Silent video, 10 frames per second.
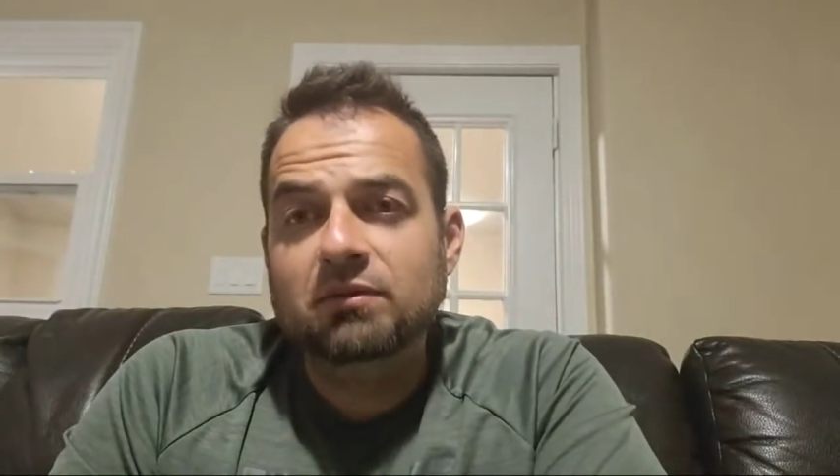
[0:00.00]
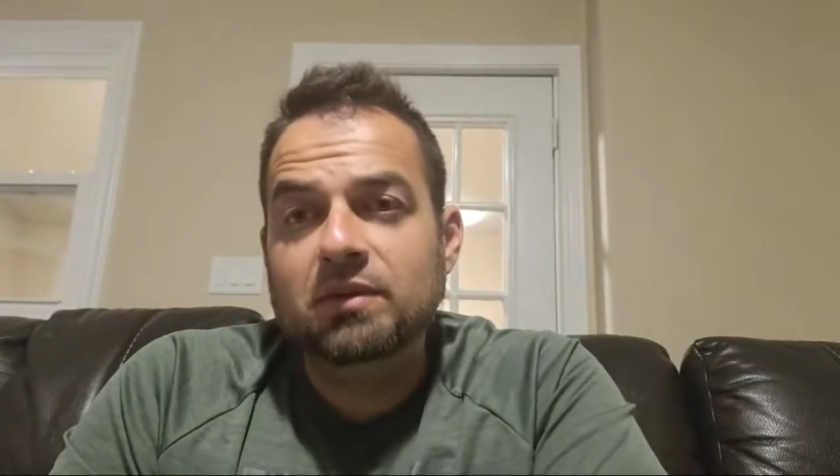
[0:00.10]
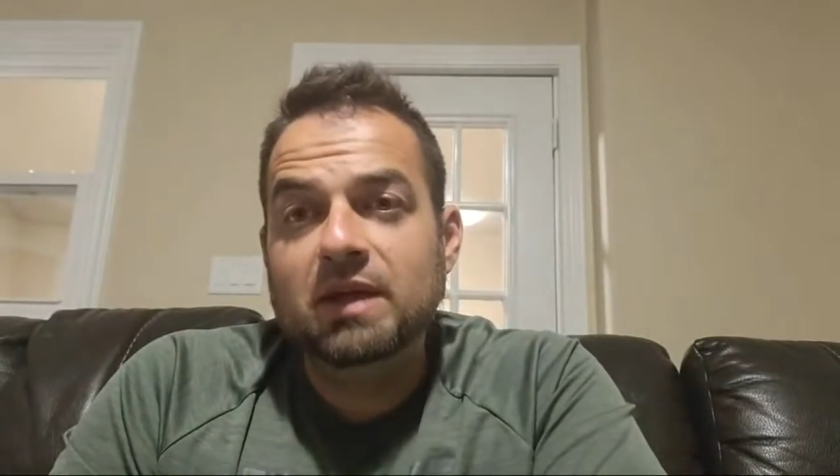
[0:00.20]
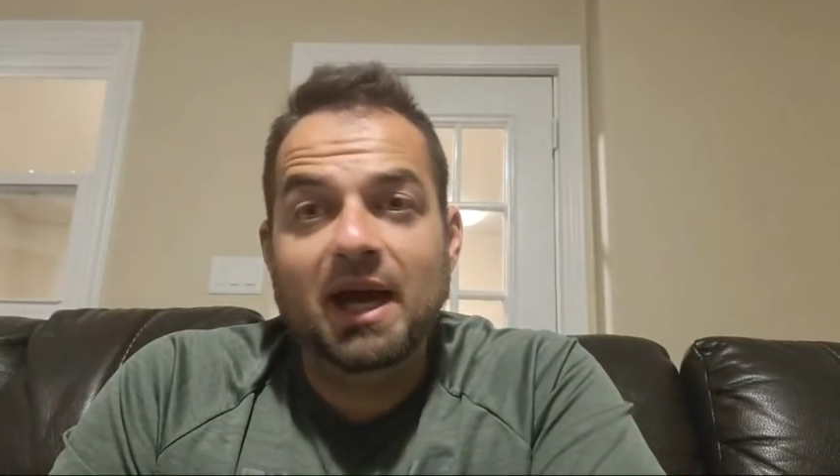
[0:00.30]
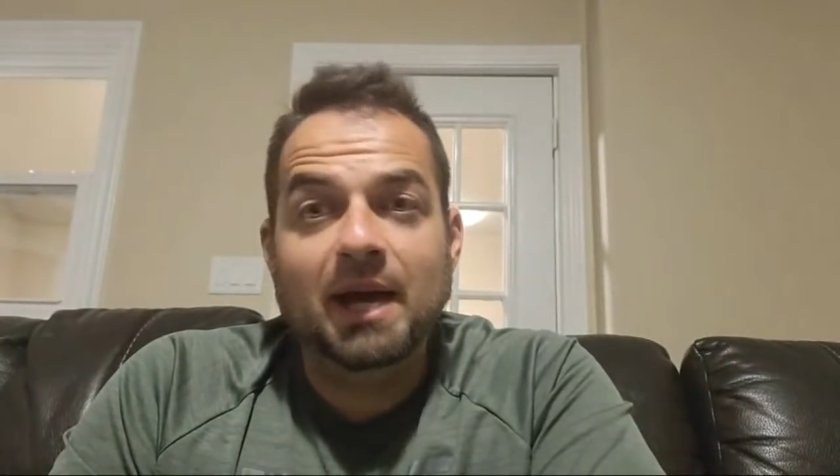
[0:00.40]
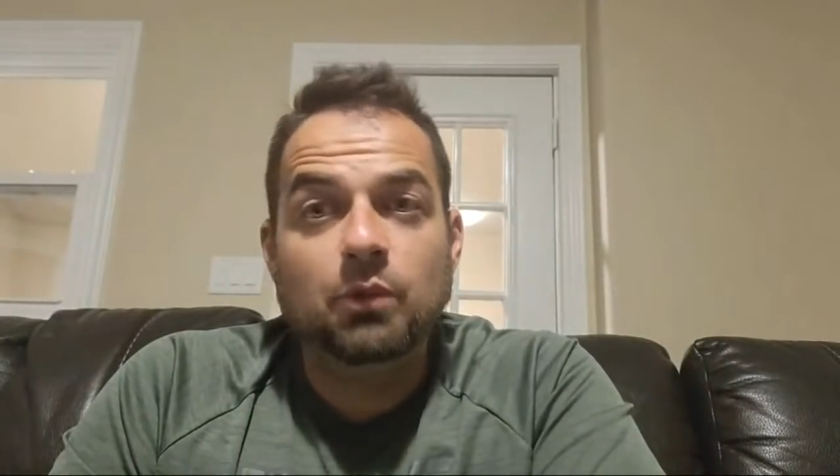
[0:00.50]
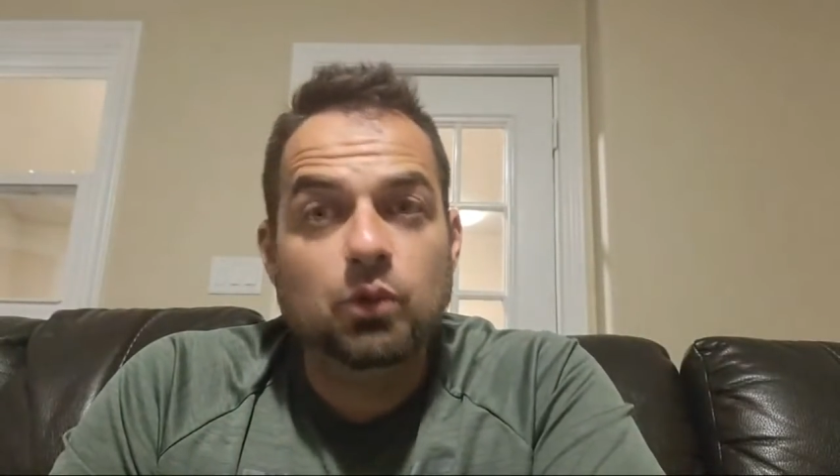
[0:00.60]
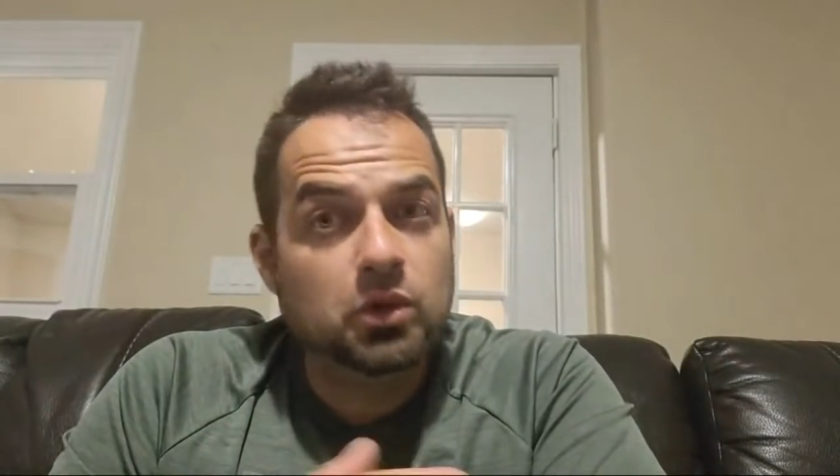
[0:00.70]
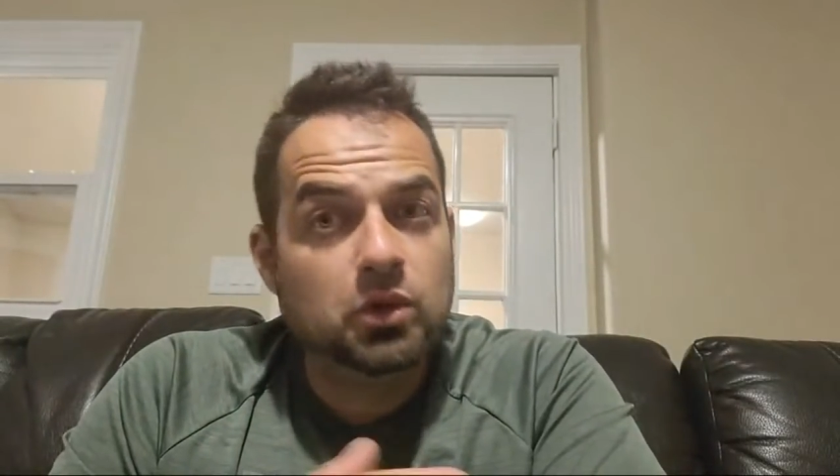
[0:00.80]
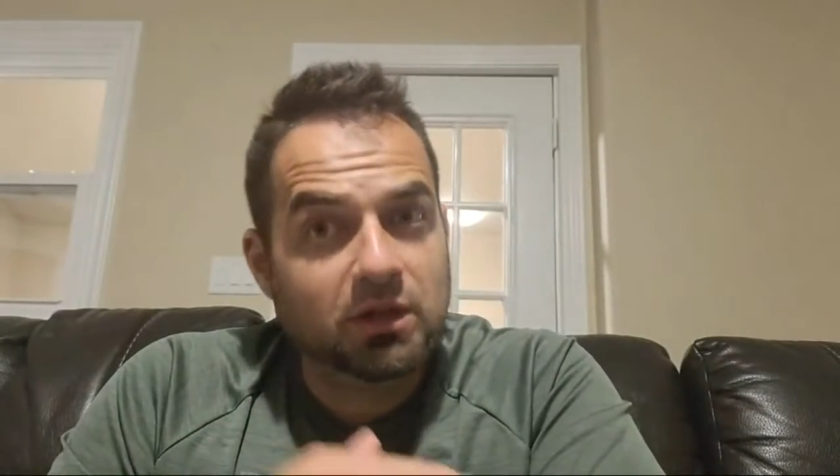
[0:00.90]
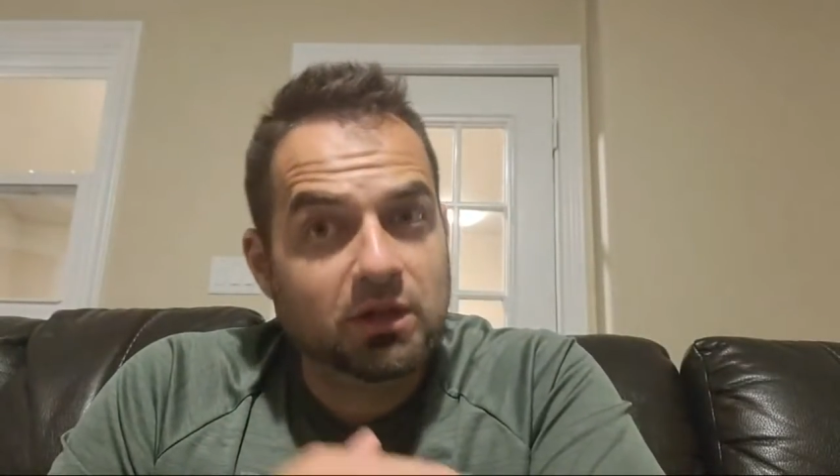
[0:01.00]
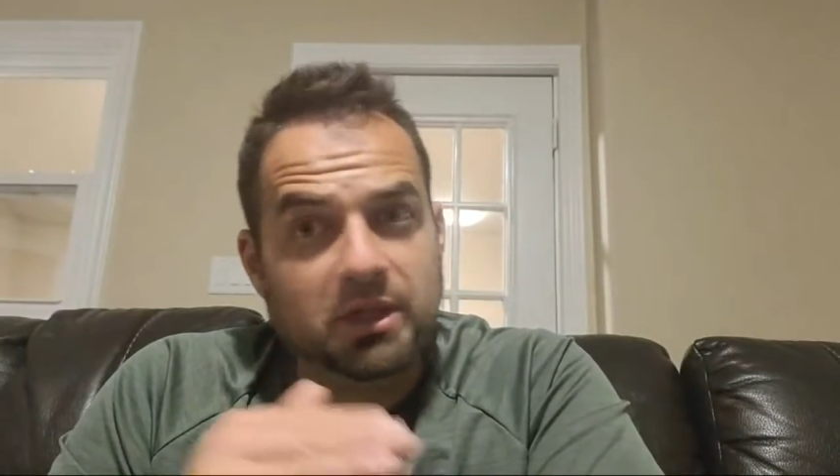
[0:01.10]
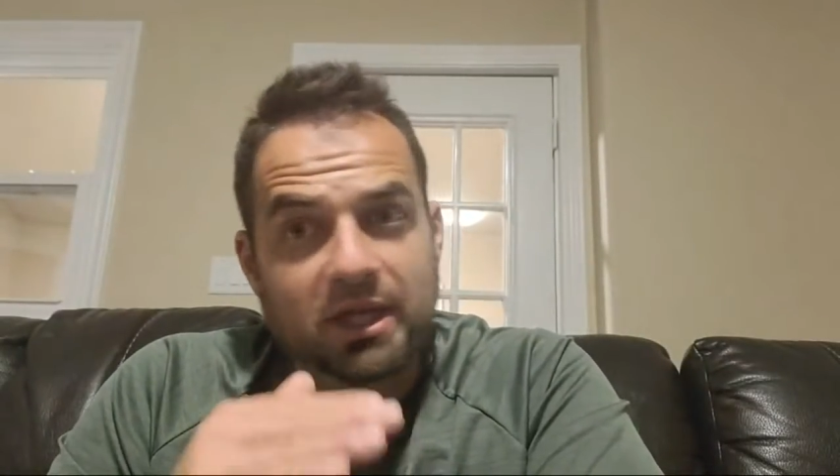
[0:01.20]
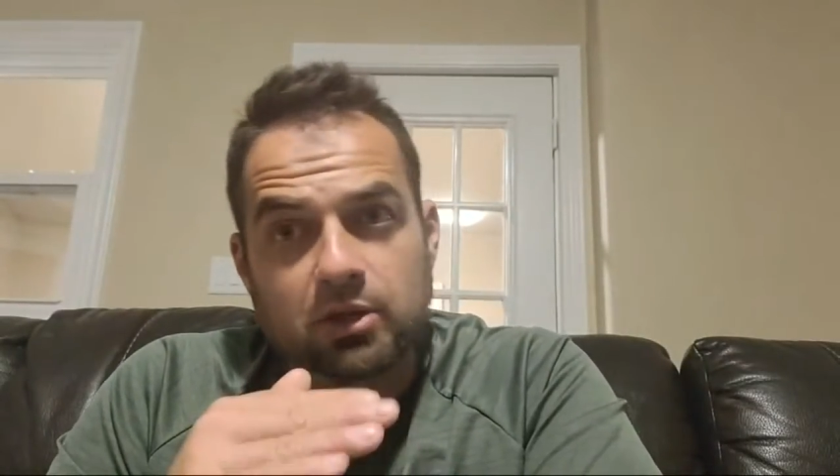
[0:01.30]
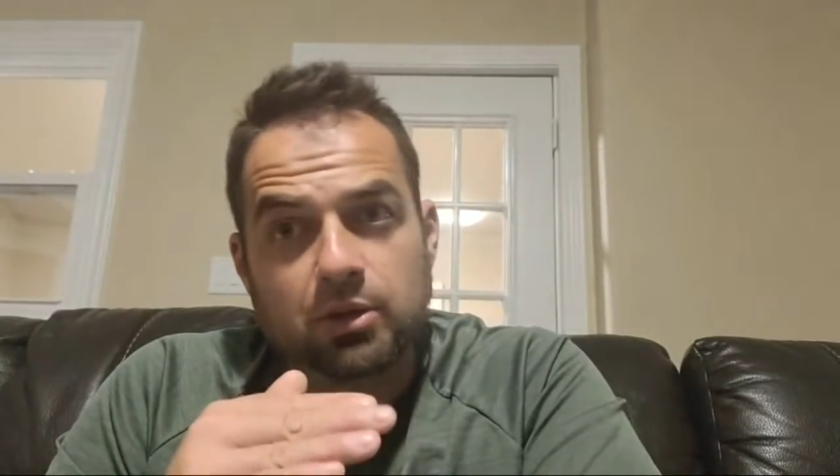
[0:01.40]
Yeah, I'm ruthless when
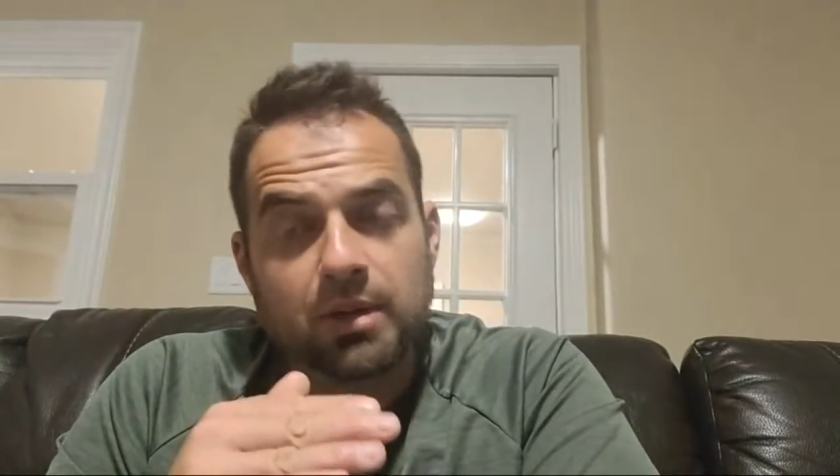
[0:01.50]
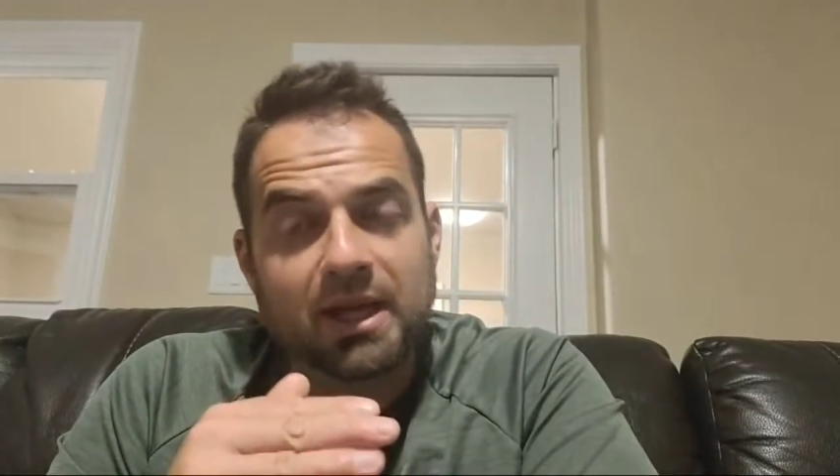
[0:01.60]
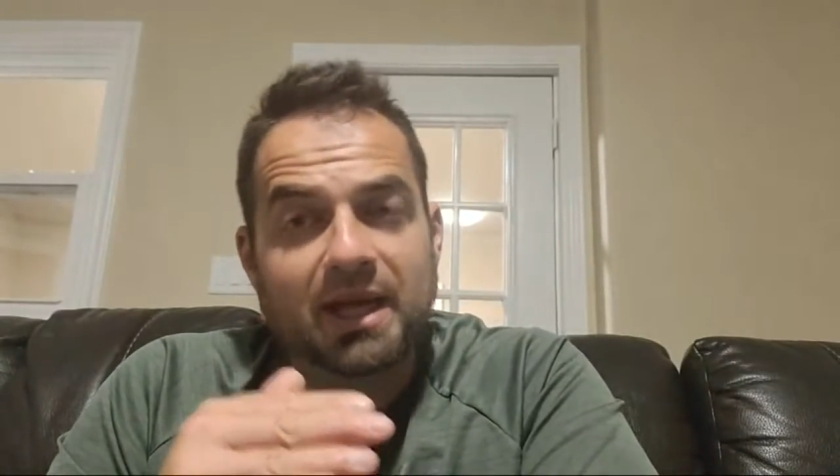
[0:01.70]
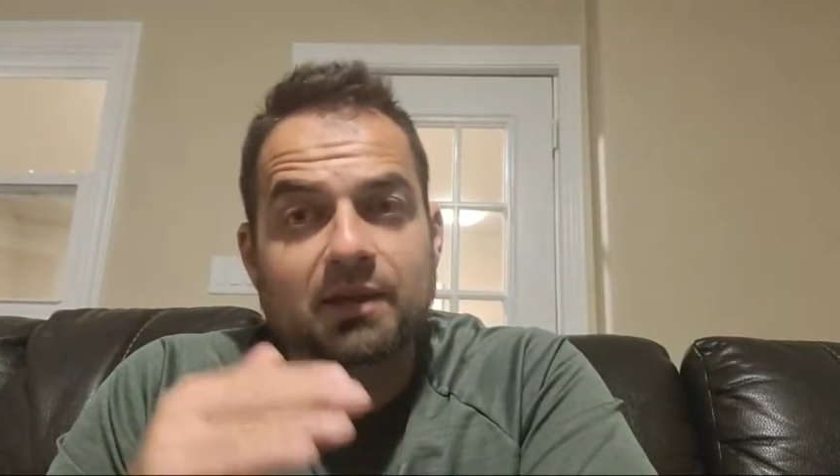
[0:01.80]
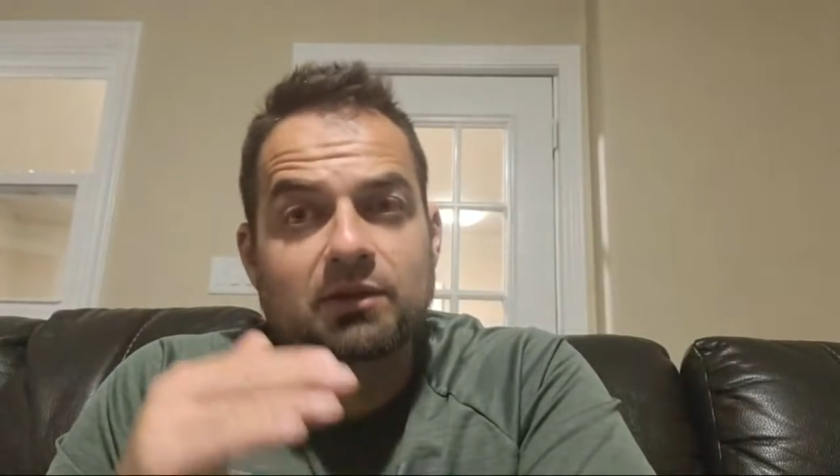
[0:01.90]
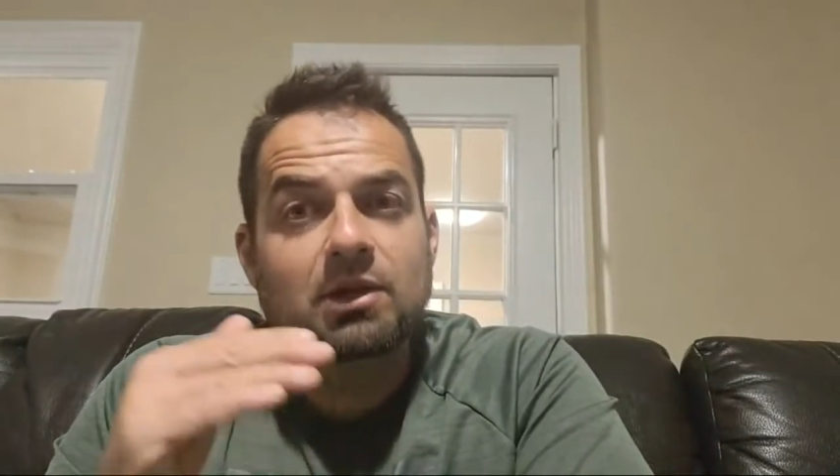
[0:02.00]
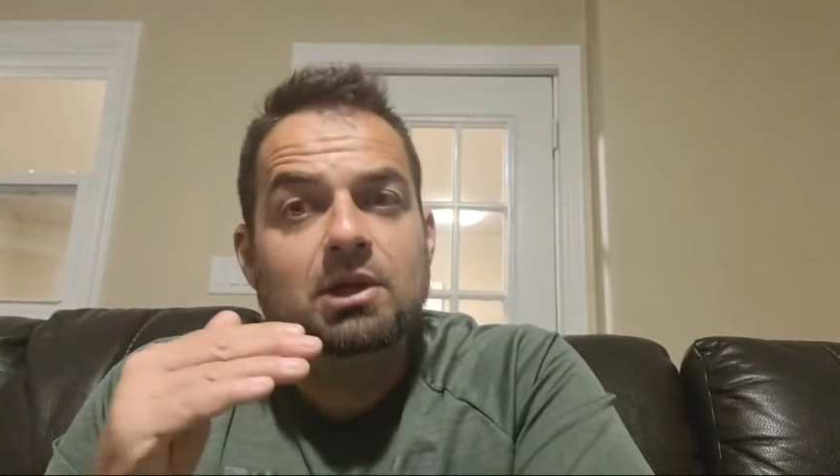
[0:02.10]
I correct,